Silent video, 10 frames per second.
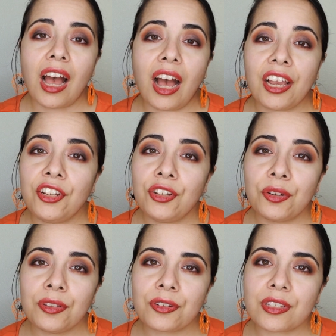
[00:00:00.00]
I
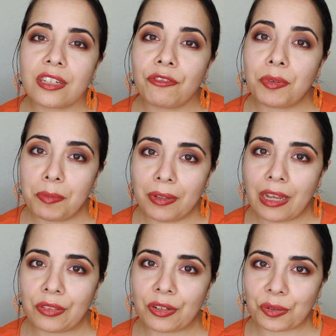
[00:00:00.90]
know there's enough people
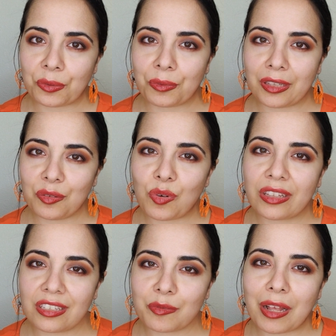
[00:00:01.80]
out there who really want
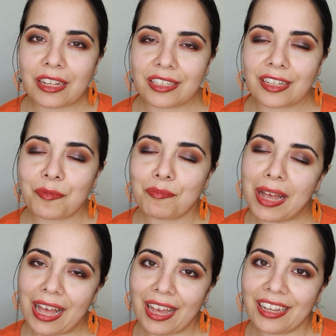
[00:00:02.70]
this palette to come
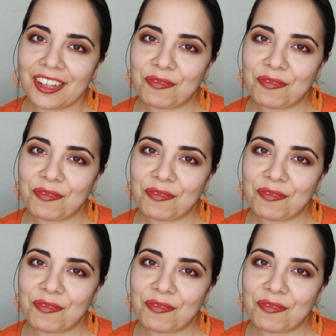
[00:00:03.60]
back,